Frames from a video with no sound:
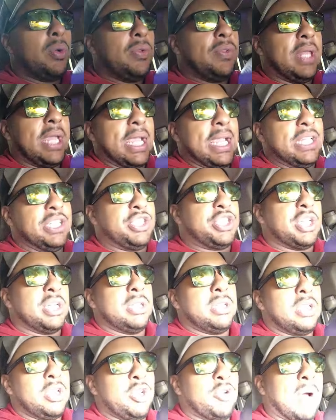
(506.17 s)
the
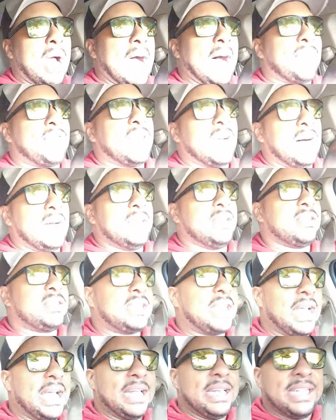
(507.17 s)
engine, you have to
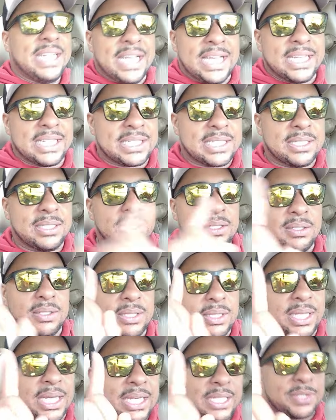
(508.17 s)
understand
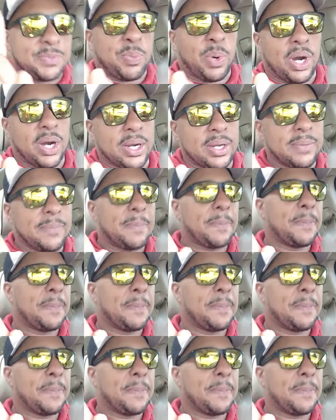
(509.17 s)
this part.